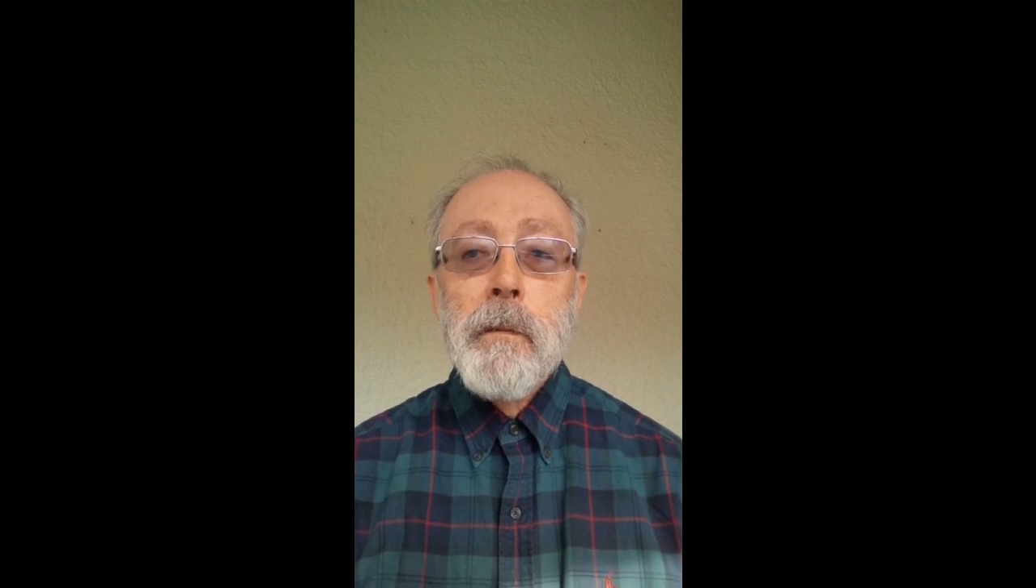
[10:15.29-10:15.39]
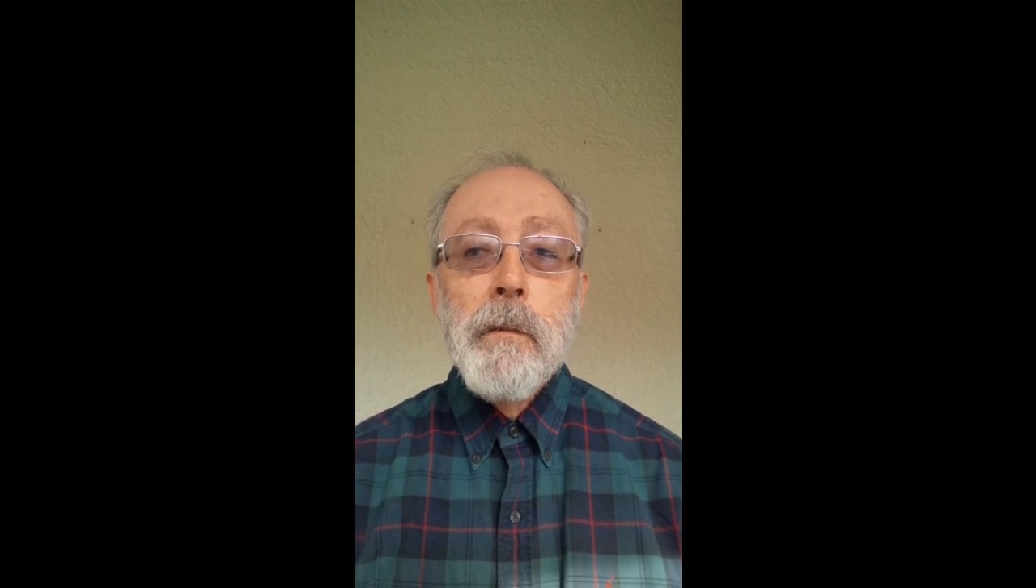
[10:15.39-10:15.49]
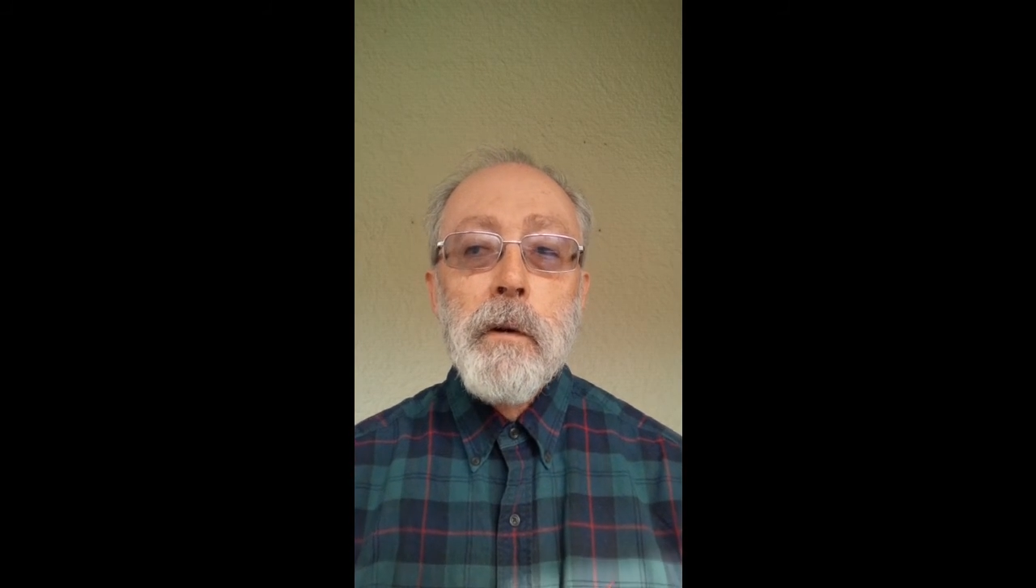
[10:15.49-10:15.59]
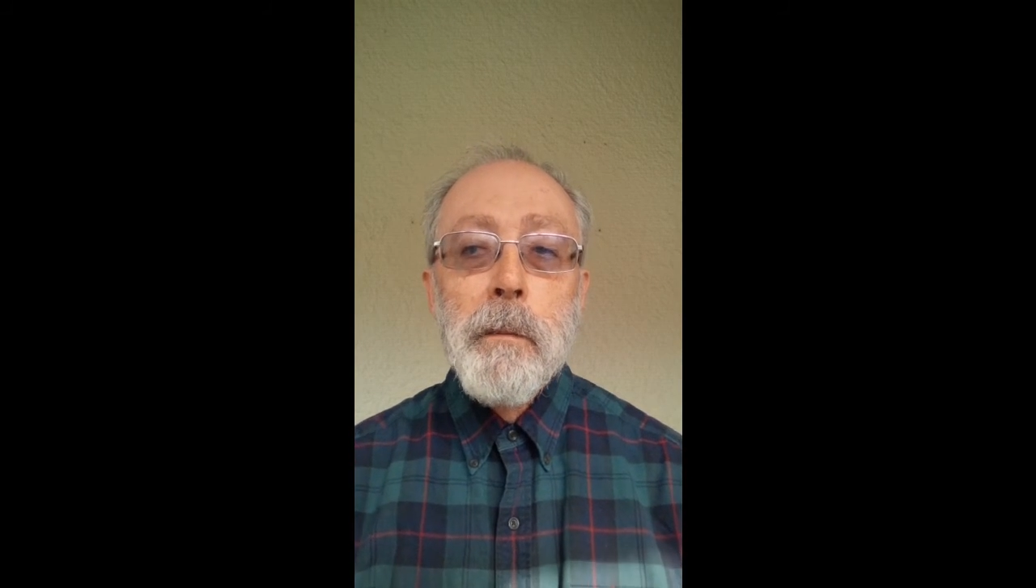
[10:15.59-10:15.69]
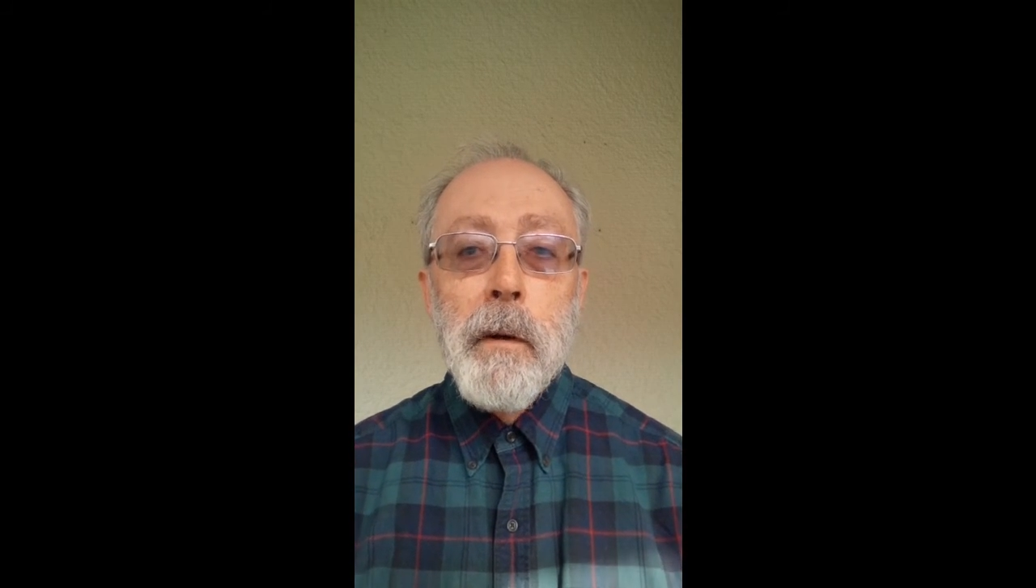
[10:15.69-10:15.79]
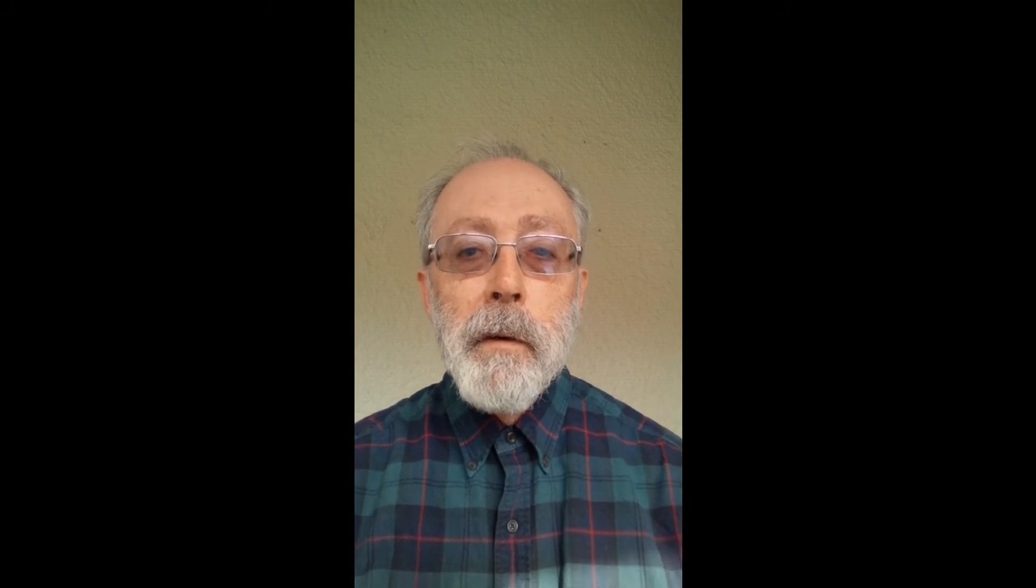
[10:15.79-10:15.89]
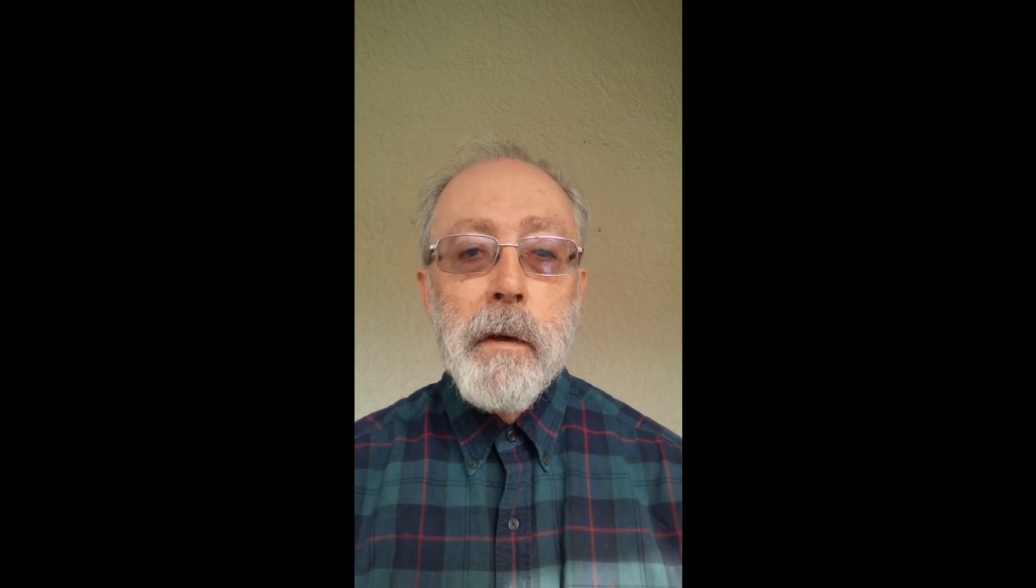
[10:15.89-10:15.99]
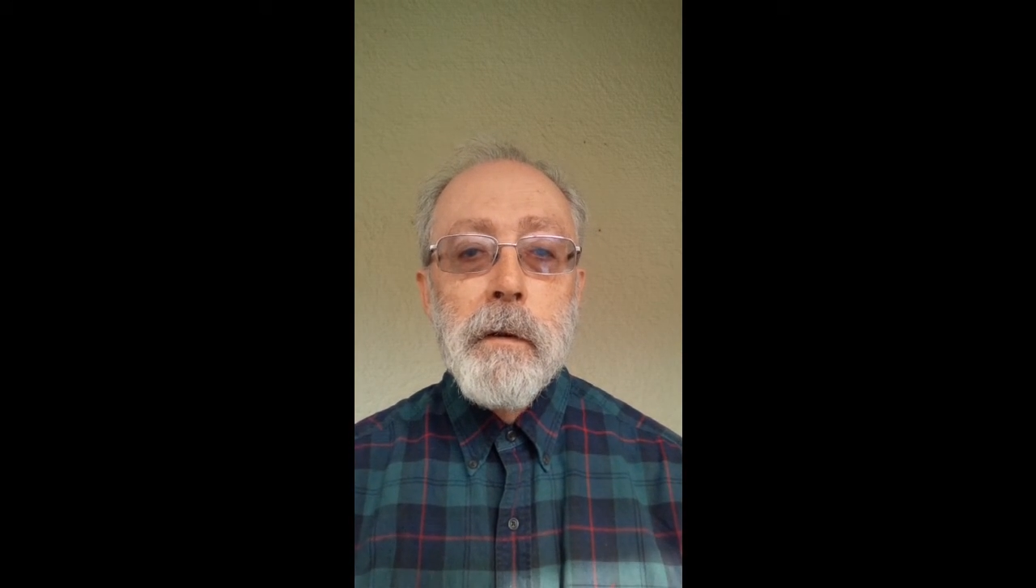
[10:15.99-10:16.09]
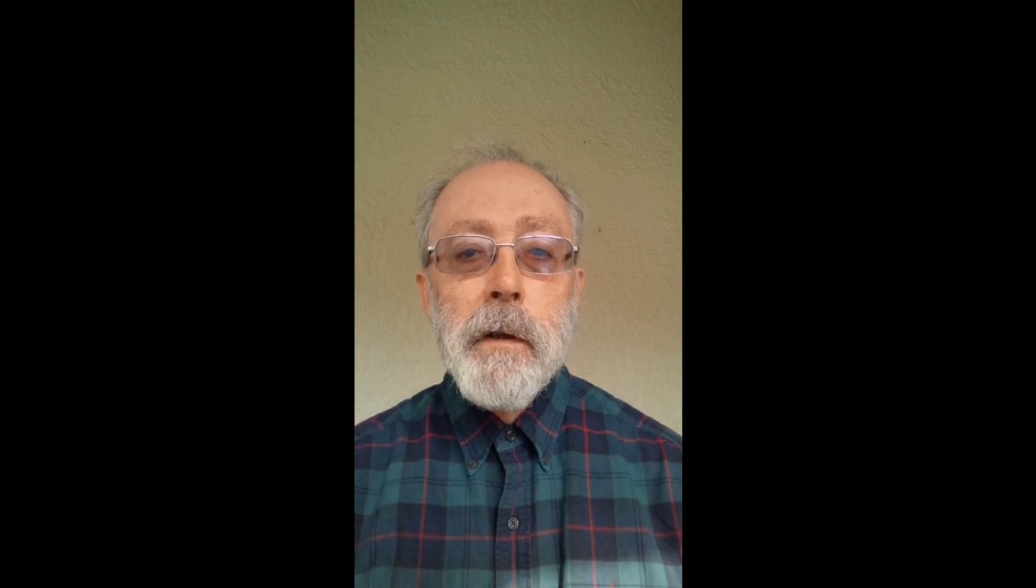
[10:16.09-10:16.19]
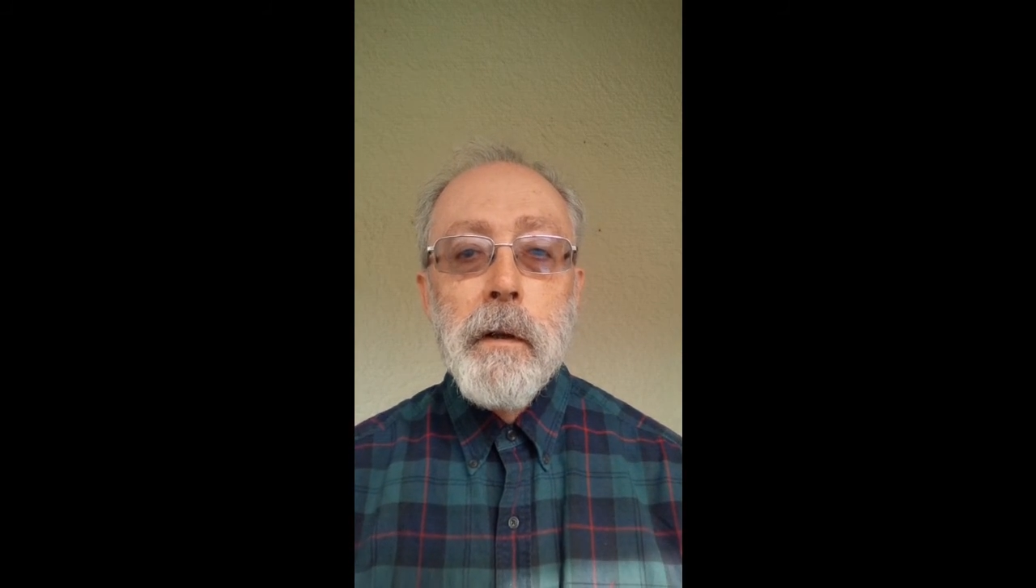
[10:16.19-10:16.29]
we'll be
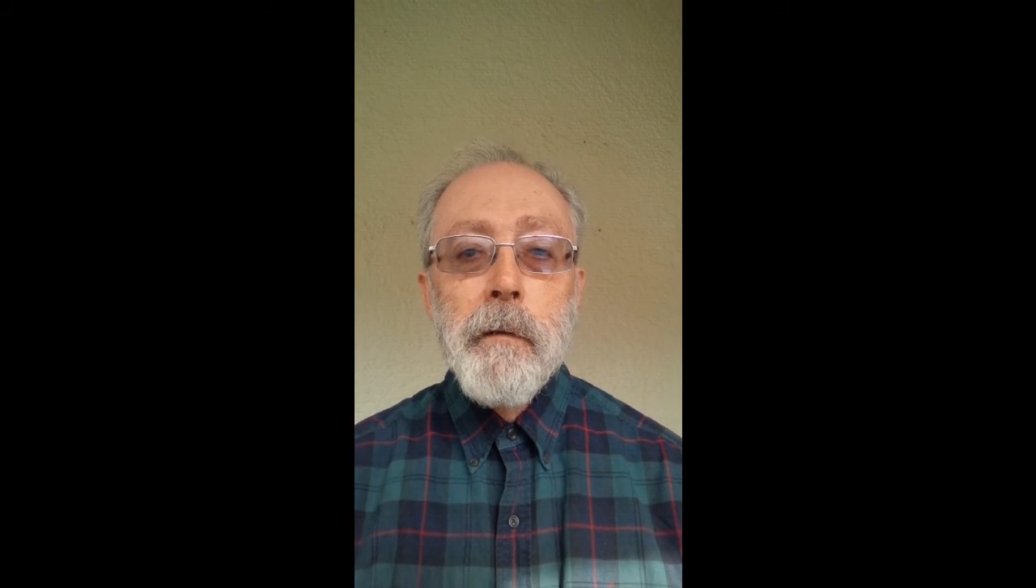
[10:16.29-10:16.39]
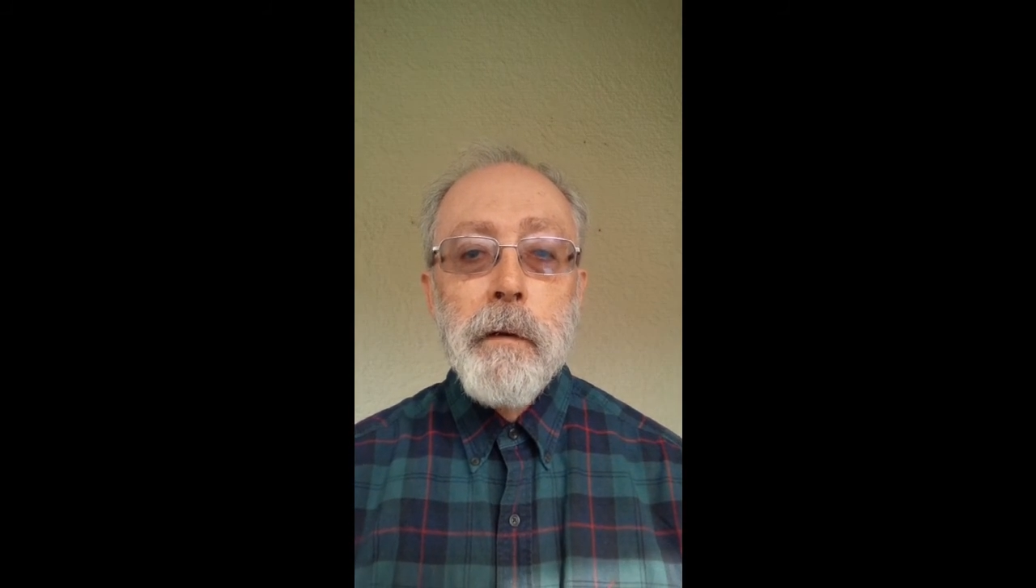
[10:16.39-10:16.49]
witnessing